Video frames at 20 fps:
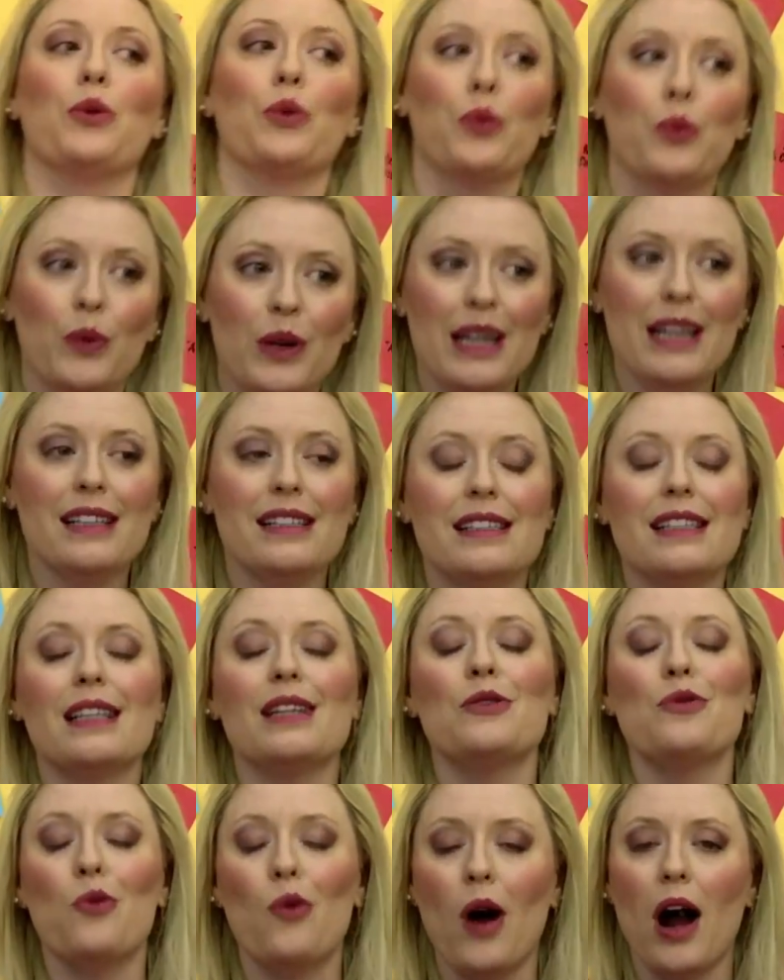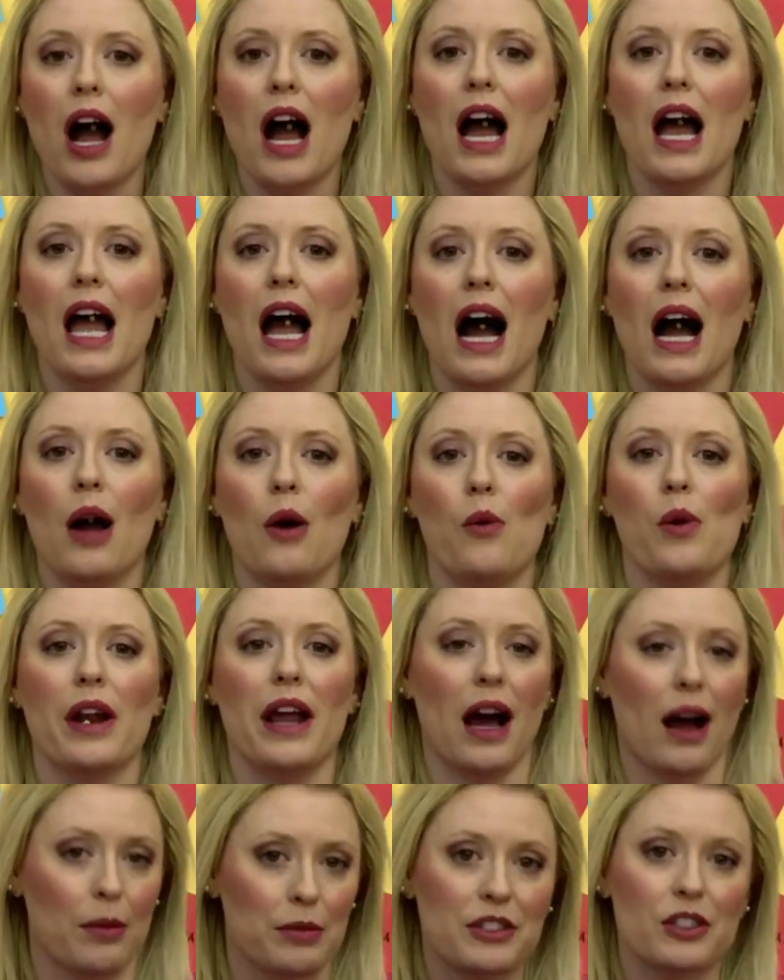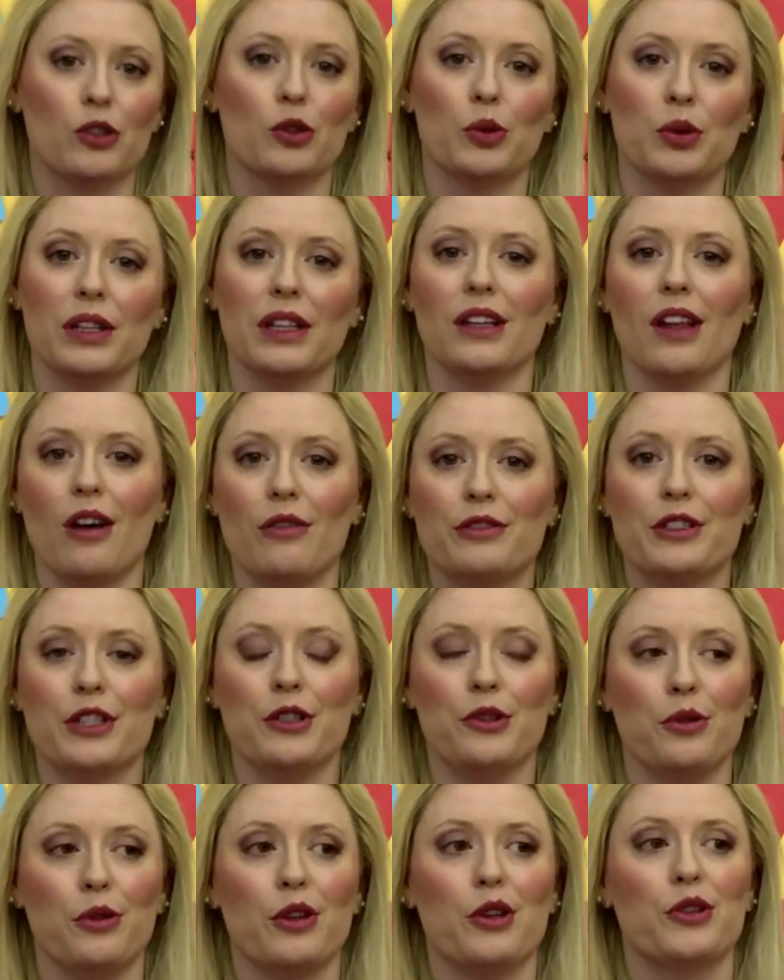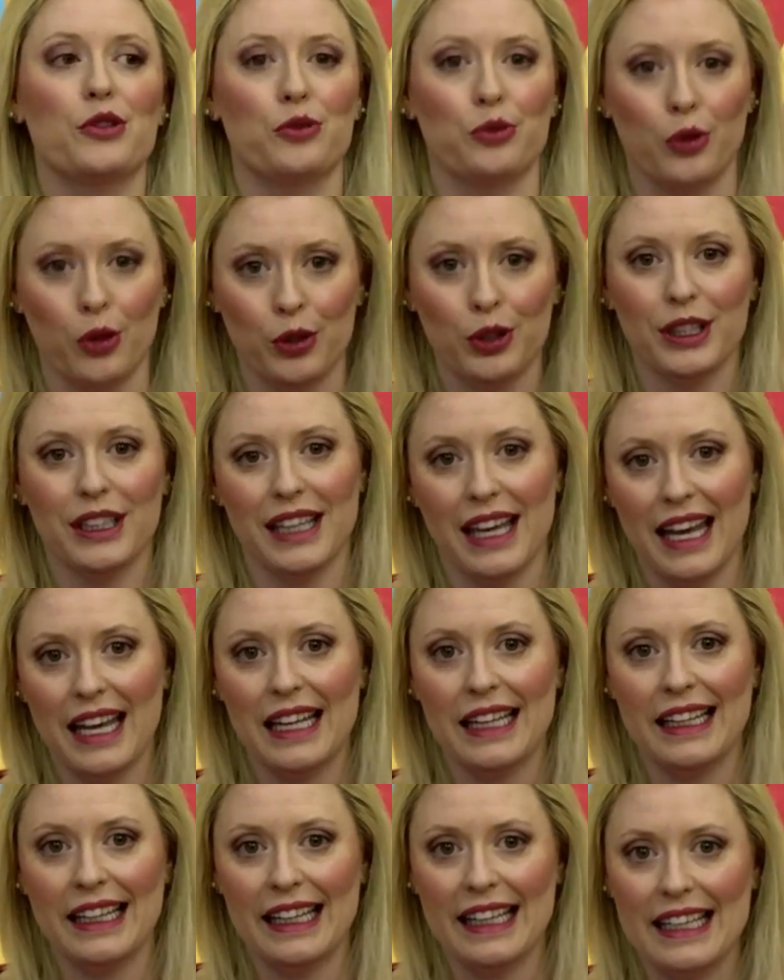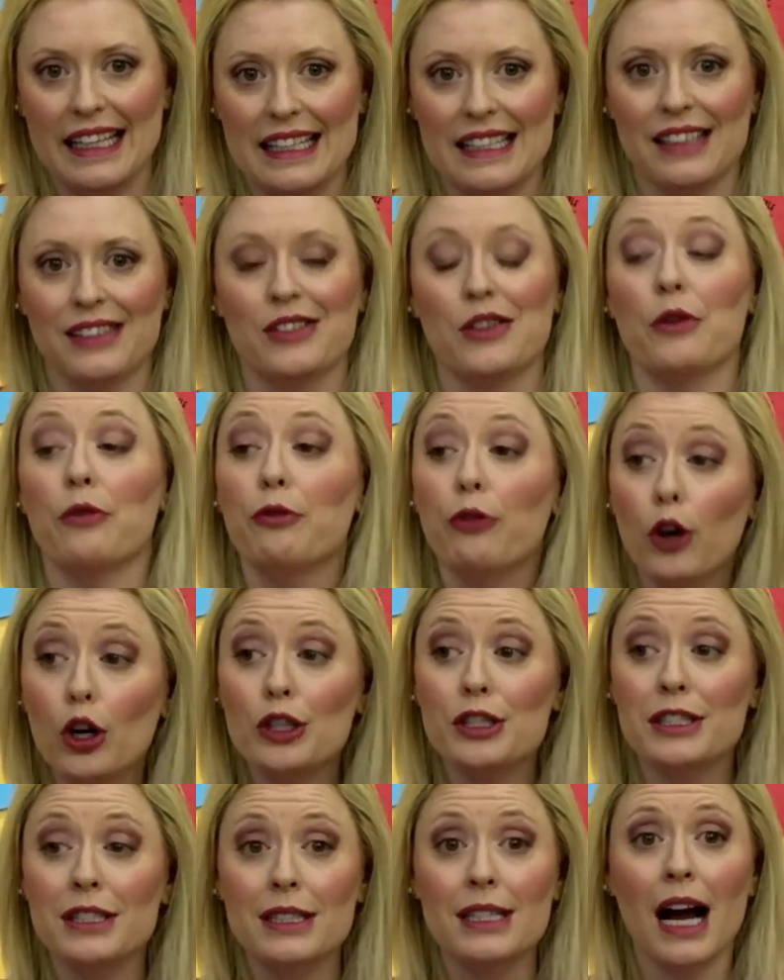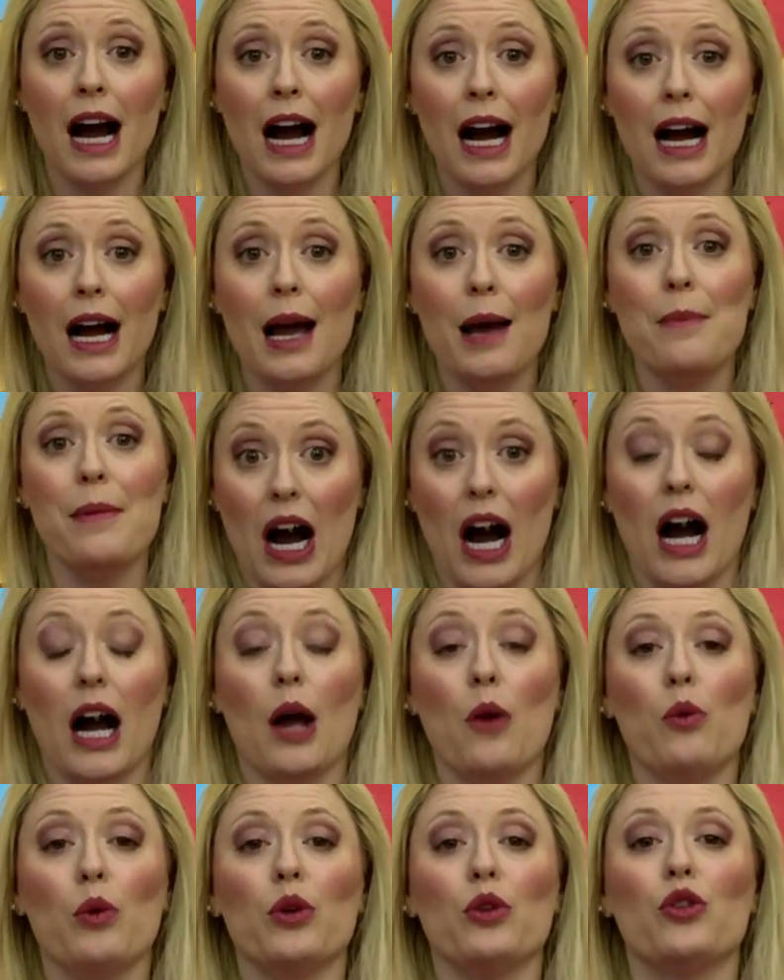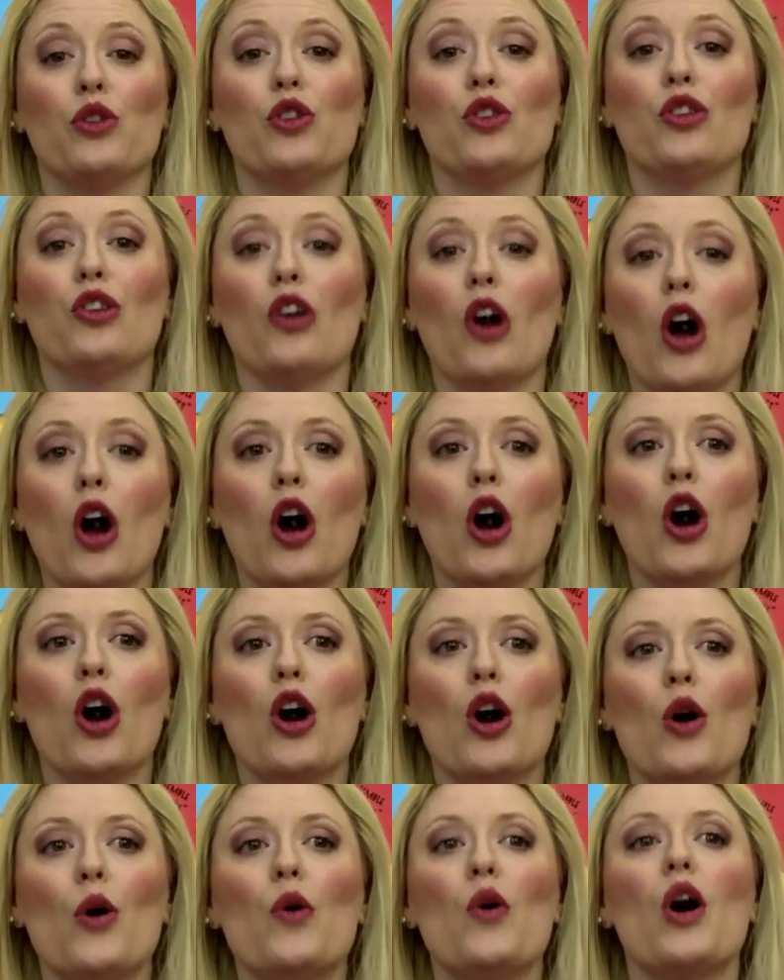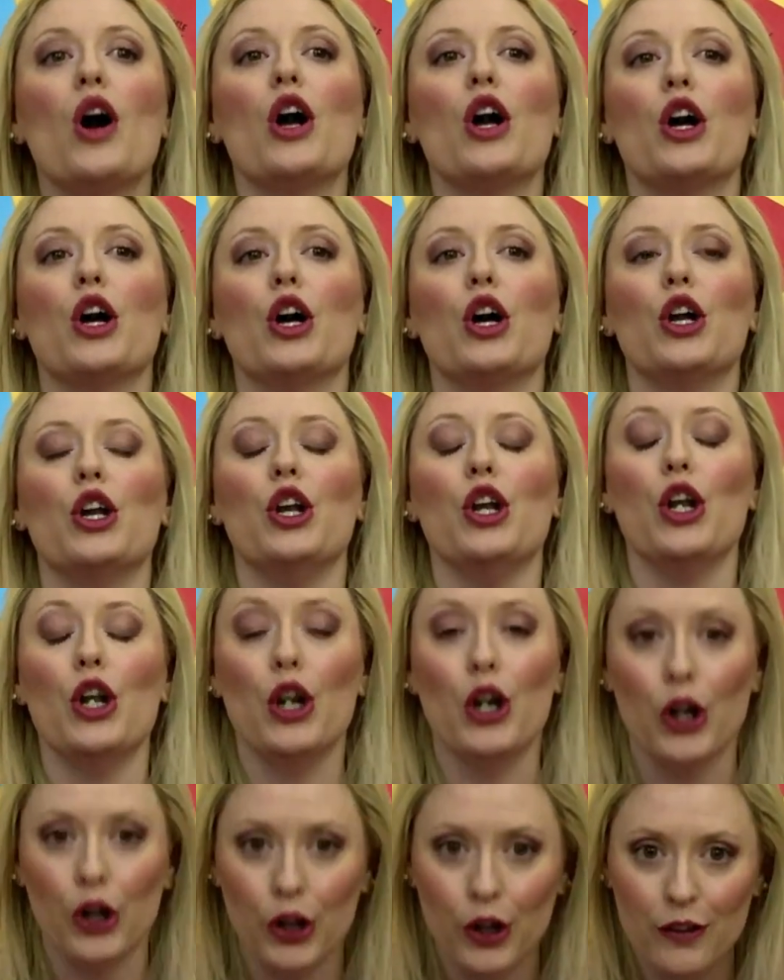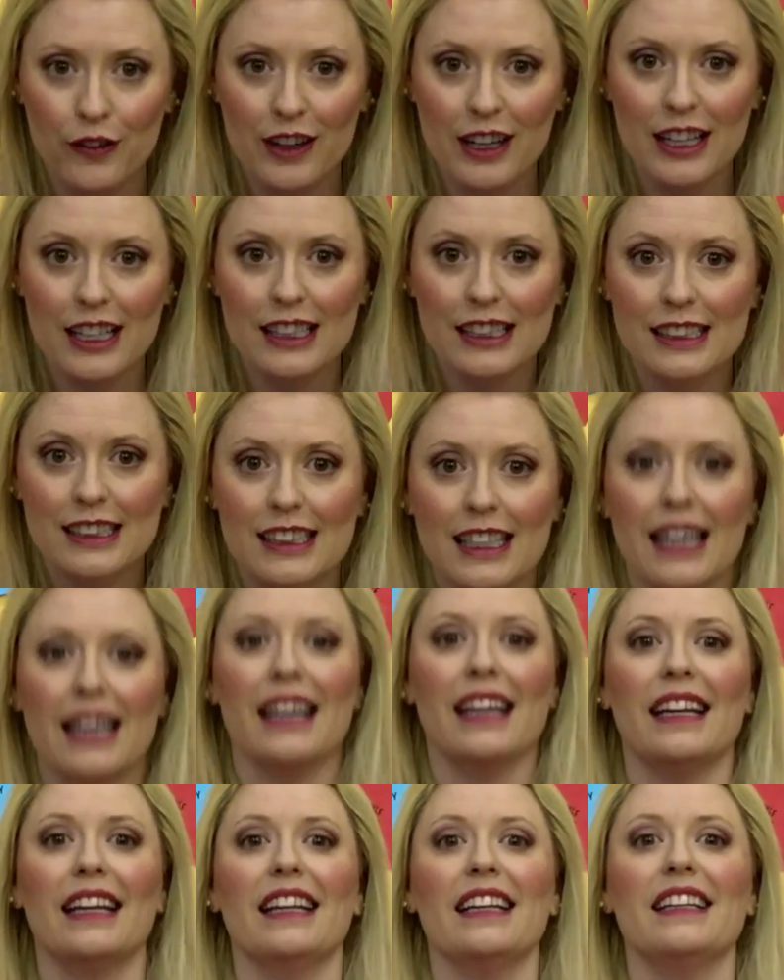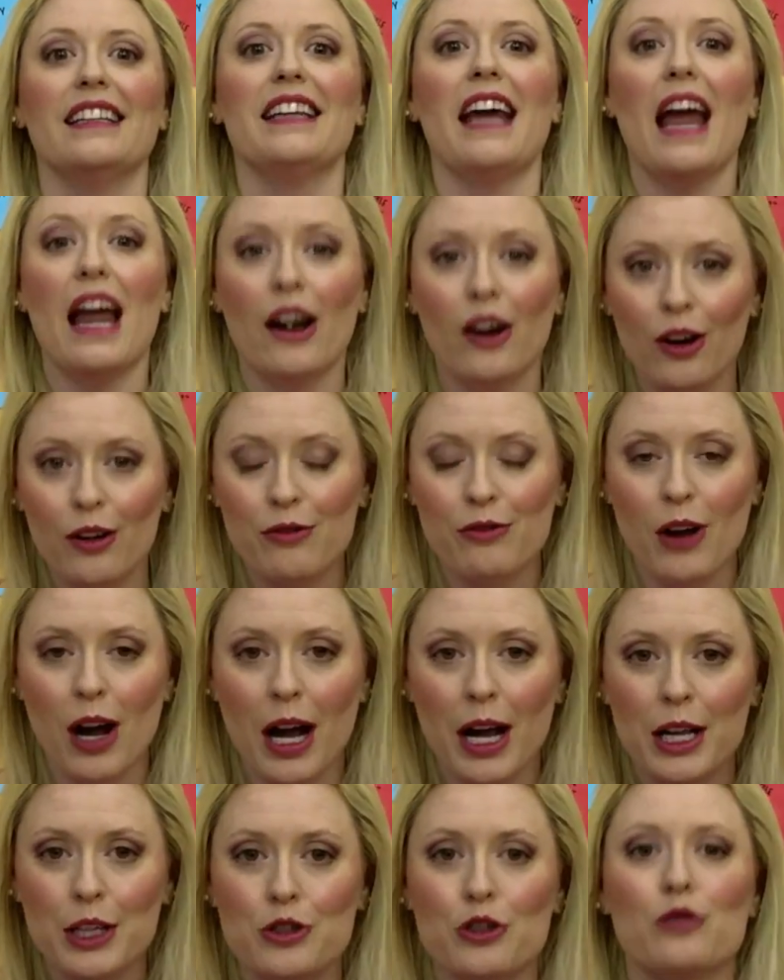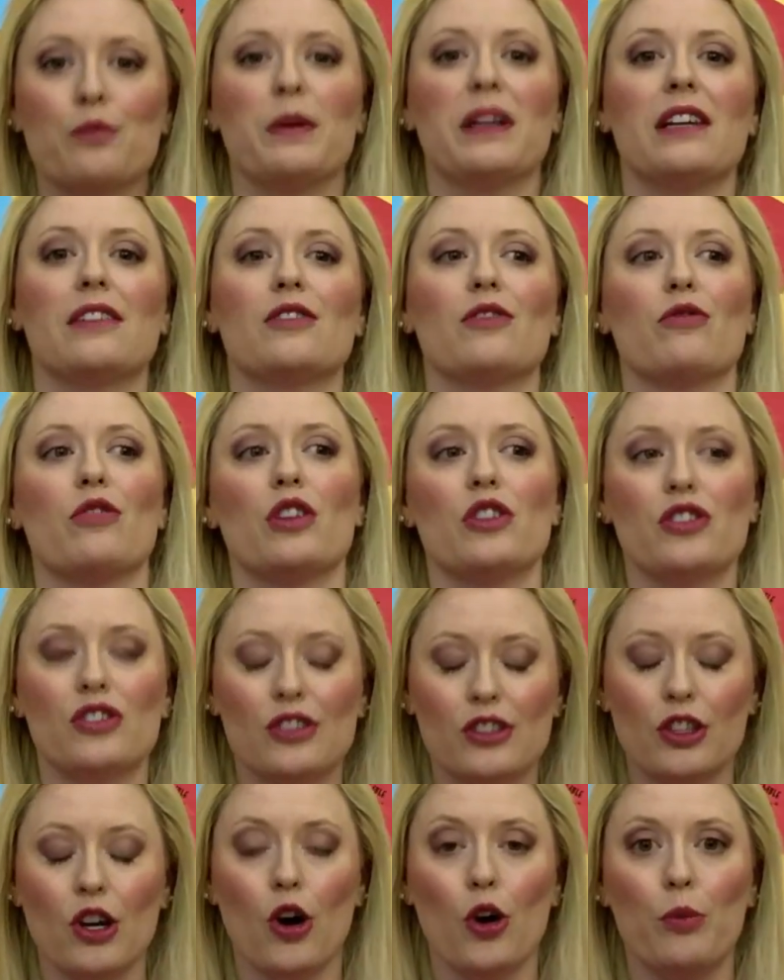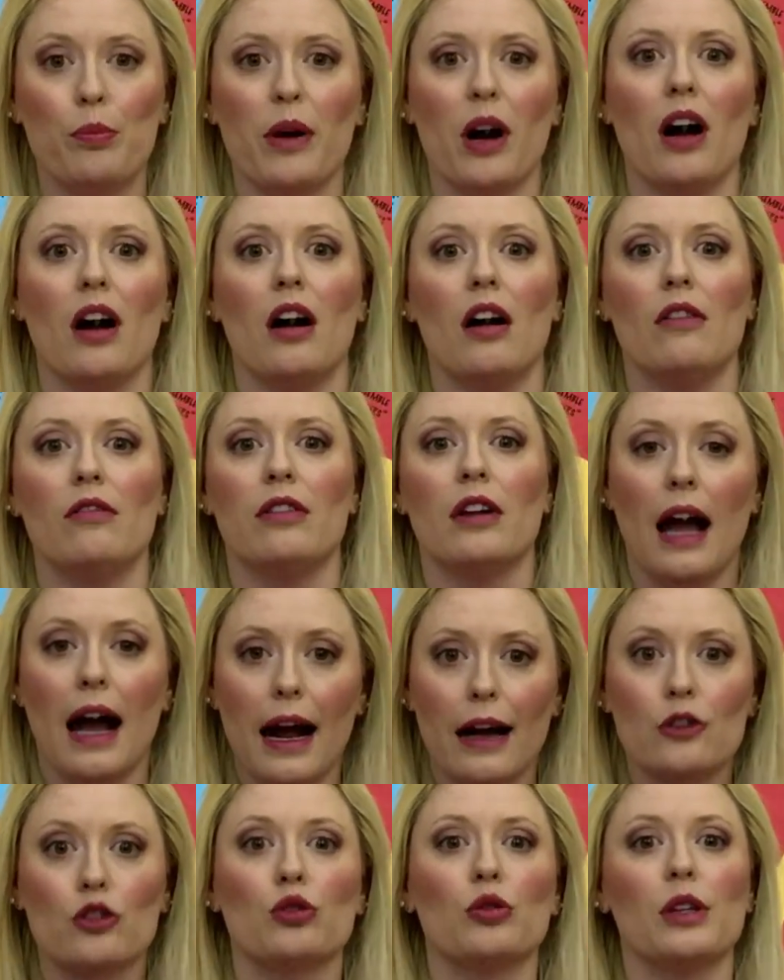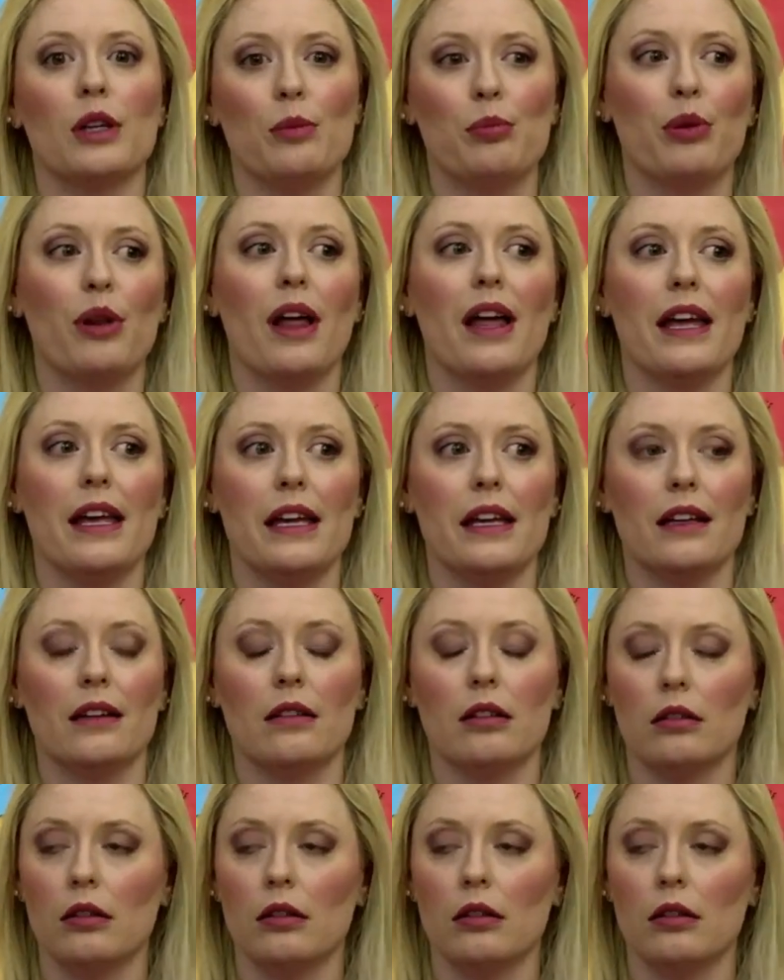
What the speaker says: reason why I would absolutely love to do this role again is the first time I was so nervous and terrified just because of the scope of actually playing,